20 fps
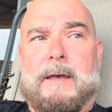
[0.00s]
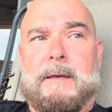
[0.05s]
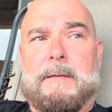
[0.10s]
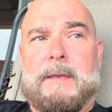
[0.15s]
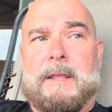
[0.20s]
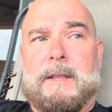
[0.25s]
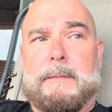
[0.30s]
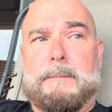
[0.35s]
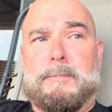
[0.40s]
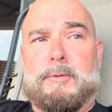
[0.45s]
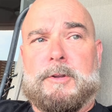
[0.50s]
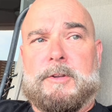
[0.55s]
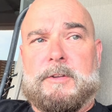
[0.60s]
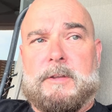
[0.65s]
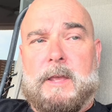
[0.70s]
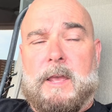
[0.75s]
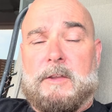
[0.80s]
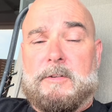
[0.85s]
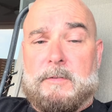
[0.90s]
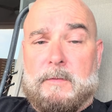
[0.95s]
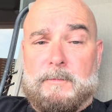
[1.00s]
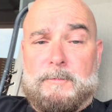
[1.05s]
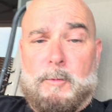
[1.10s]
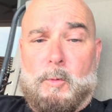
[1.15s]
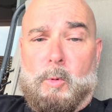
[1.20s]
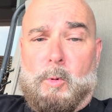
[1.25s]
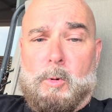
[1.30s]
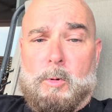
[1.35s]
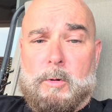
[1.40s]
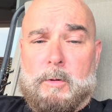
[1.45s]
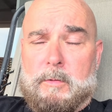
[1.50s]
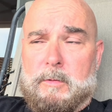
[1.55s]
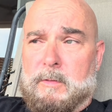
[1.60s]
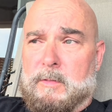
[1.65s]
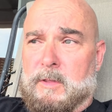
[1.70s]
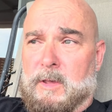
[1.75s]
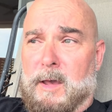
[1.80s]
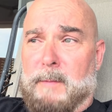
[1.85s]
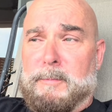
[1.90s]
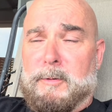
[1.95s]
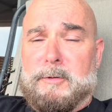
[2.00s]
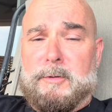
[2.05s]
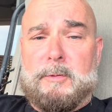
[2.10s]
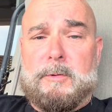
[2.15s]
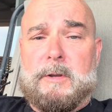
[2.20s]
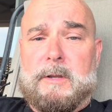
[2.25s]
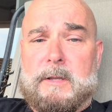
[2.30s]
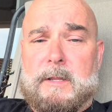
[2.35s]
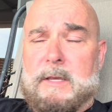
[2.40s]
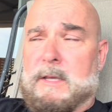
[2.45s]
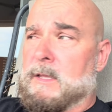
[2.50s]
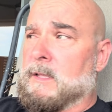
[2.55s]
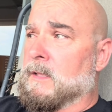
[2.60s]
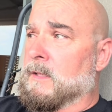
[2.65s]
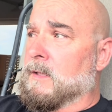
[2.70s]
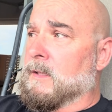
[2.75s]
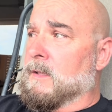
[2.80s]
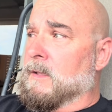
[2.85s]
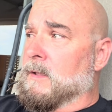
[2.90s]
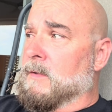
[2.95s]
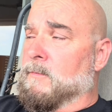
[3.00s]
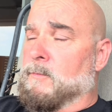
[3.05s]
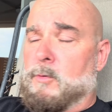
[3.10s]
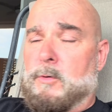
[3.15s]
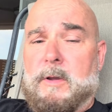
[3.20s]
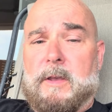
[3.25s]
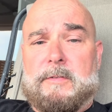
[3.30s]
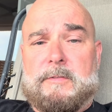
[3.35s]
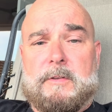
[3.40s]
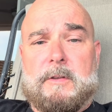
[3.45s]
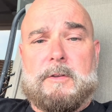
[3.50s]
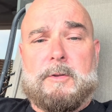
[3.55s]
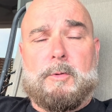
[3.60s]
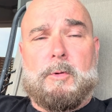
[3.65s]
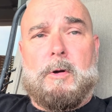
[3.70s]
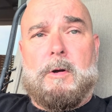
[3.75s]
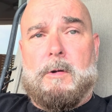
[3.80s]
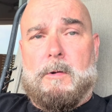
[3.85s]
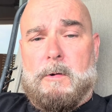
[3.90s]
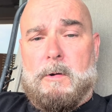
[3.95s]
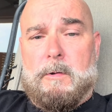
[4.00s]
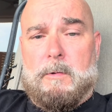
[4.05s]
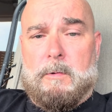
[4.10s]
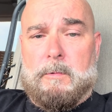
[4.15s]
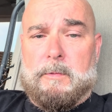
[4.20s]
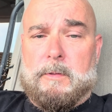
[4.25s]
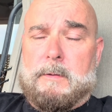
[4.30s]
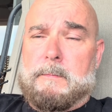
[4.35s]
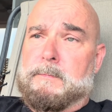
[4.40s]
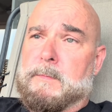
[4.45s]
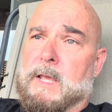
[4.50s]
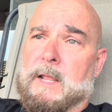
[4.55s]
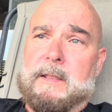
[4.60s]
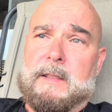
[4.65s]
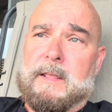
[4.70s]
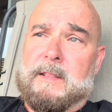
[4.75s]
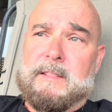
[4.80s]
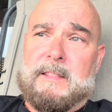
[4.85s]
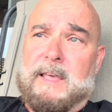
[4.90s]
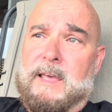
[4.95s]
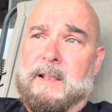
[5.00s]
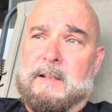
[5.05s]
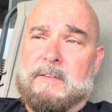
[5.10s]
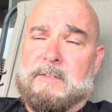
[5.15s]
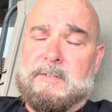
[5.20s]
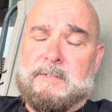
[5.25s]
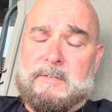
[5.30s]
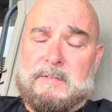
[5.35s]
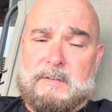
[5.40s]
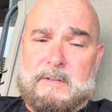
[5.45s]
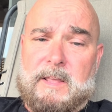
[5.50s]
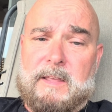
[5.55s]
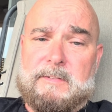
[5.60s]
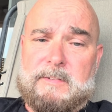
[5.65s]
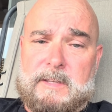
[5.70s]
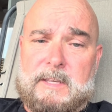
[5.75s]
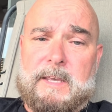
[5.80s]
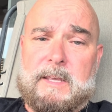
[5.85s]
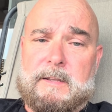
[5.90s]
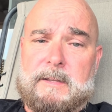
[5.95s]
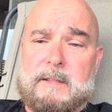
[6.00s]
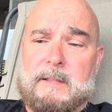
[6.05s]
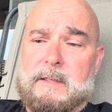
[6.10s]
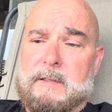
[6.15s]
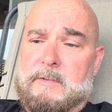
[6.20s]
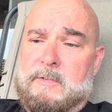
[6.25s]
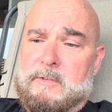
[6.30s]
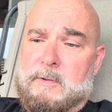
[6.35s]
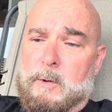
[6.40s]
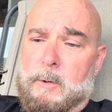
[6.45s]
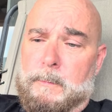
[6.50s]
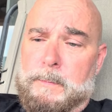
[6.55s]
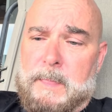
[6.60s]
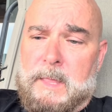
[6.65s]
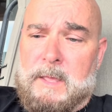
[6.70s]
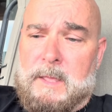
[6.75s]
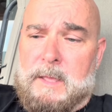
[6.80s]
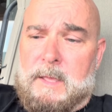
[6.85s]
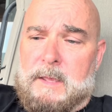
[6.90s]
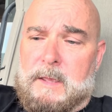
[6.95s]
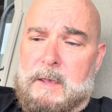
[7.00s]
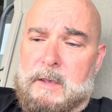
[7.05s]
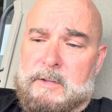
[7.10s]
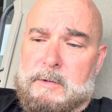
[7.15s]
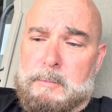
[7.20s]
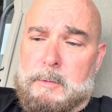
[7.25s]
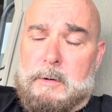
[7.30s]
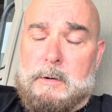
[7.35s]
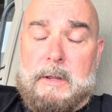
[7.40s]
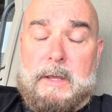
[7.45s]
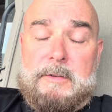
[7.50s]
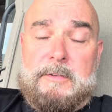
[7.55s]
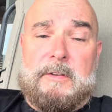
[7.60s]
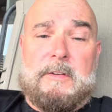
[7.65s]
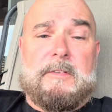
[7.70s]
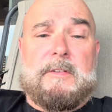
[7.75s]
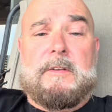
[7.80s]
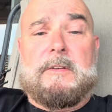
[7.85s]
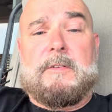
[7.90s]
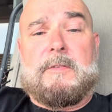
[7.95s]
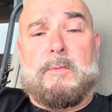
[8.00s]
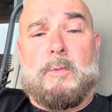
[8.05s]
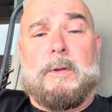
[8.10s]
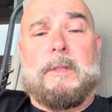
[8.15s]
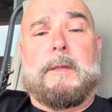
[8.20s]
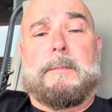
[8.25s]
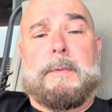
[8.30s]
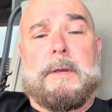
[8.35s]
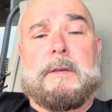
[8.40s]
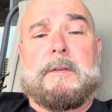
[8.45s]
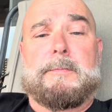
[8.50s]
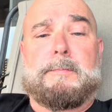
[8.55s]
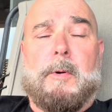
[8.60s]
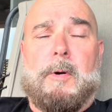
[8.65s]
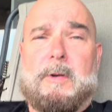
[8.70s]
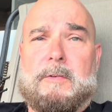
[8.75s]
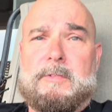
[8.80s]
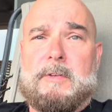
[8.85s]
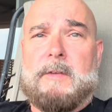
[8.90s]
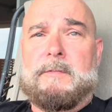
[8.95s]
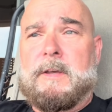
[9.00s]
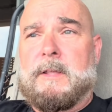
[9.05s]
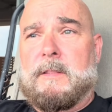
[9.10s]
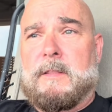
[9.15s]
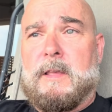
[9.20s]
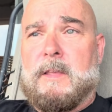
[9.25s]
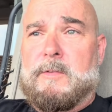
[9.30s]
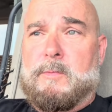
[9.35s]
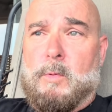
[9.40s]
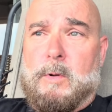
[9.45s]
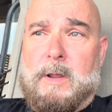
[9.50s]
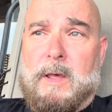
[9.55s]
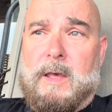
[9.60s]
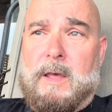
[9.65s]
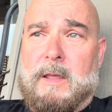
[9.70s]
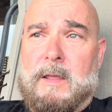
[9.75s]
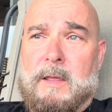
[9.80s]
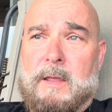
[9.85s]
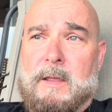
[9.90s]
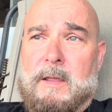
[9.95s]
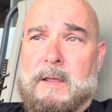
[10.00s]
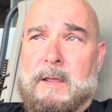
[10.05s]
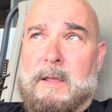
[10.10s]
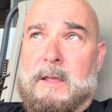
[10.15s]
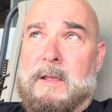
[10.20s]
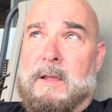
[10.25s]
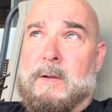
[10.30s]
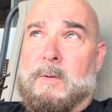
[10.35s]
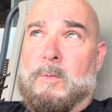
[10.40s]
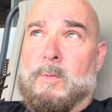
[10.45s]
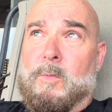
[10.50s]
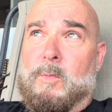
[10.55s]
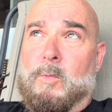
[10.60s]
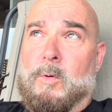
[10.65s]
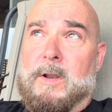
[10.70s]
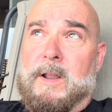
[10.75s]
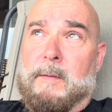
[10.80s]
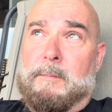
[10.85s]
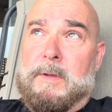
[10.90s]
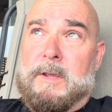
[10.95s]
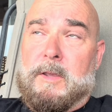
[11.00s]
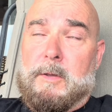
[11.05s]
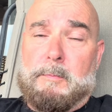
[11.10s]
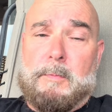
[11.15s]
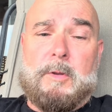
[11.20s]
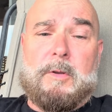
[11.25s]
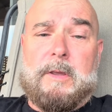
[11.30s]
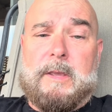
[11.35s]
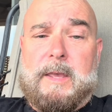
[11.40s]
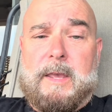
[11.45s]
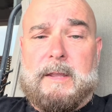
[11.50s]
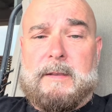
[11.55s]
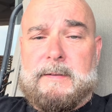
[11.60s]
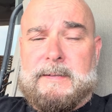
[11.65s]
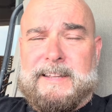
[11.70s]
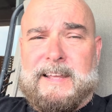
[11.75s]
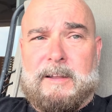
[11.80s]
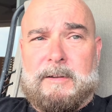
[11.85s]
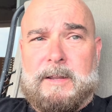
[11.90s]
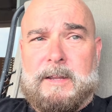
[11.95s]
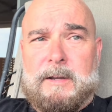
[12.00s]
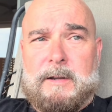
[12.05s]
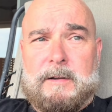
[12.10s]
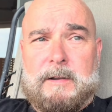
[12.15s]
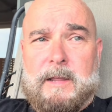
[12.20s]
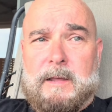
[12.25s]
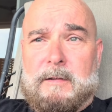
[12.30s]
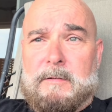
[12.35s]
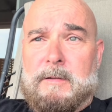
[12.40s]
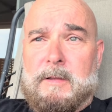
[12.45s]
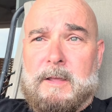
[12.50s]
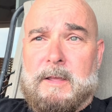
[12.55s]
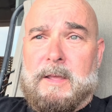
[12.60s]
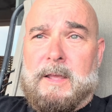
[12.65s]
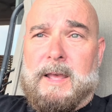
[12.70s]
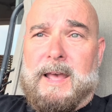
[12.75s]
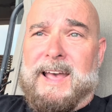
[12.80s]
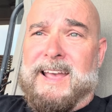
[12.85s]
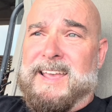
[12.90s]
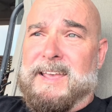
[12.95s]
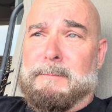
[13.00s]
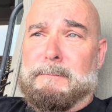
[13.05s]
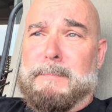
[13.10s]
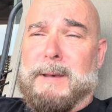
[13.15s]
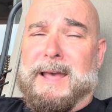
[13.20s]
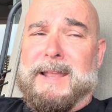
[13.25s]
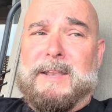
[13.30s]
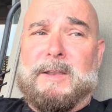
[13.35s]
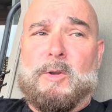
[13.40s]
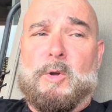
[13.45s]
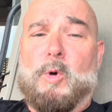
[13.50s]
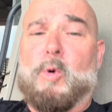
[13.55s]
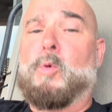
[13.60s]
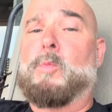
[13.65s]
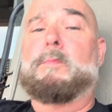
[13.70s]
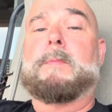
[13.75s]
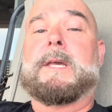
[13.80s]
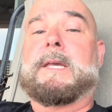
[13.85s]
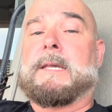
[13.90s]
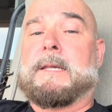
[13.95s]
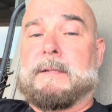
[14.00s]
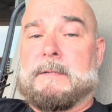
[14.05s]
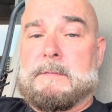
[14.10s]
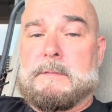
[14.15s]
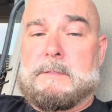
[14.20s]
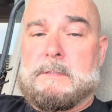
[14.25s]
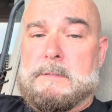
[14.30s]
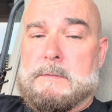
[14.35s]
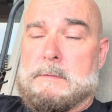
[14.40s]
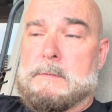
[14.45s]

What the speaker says: in appreciation for the opportunity for us to do our art on them. And then that's key to this. So customer relations is one of the biggest parts of it, and that's what I've been communicating down here. Now, I am by no means,